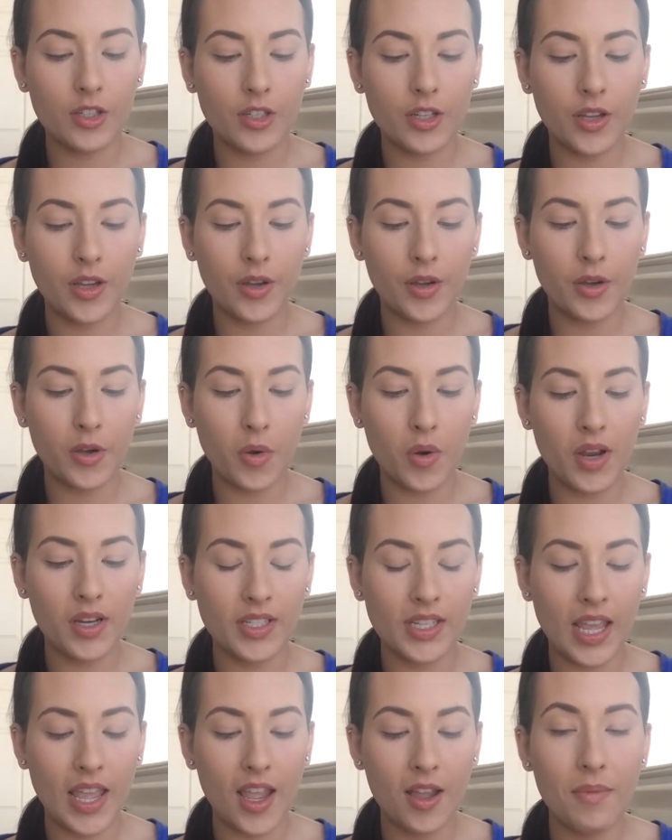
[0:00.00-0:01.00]
to
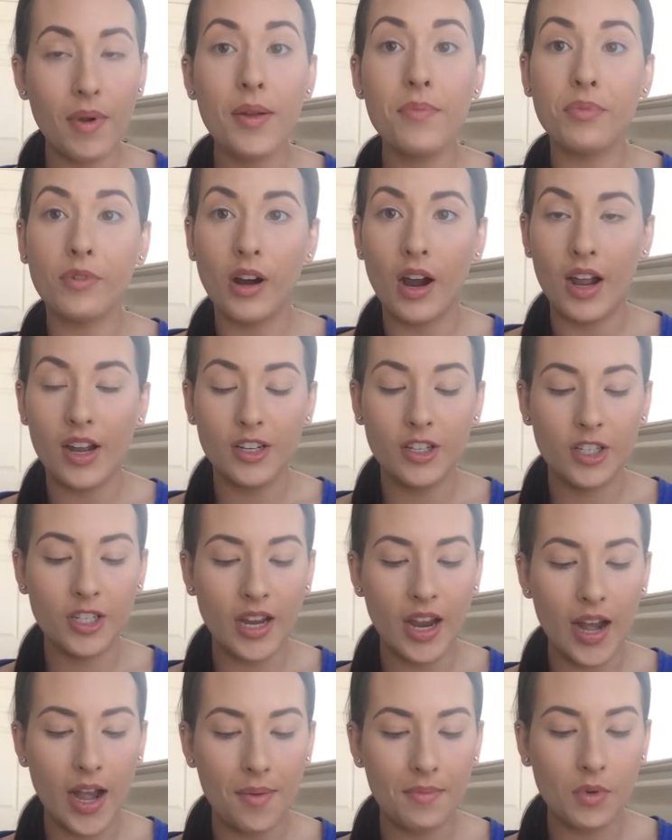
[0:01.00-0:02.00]
take my brush
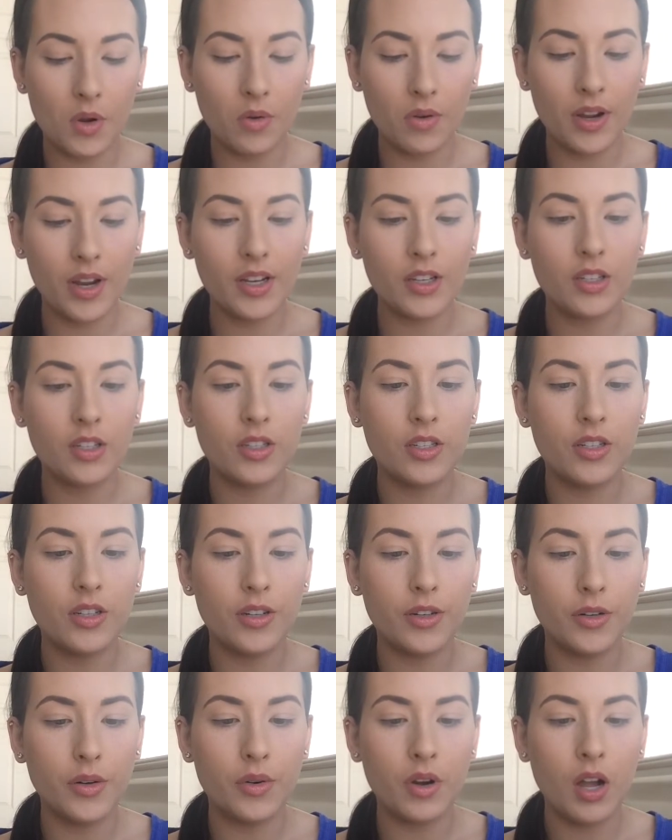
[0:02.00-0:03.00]
and I'm going
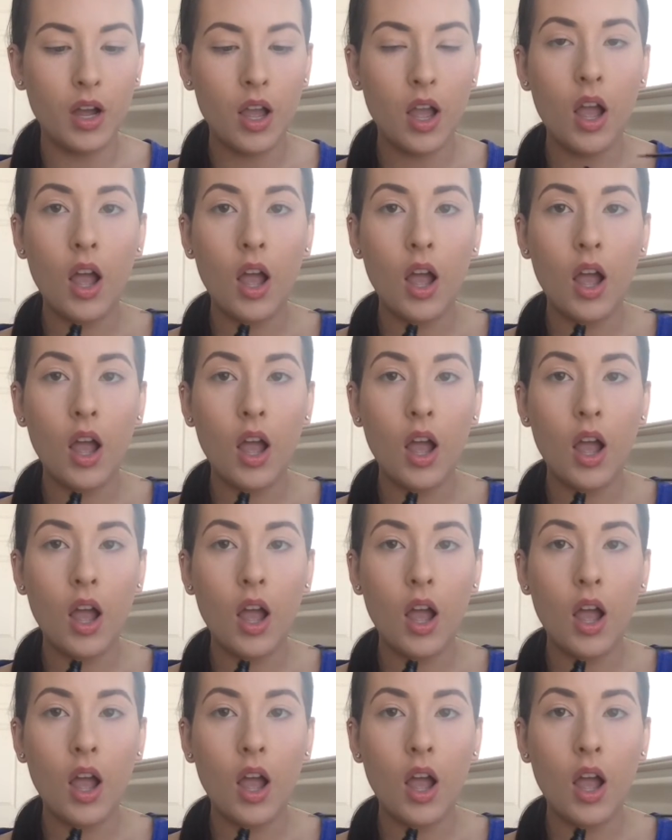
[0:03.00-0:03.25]
to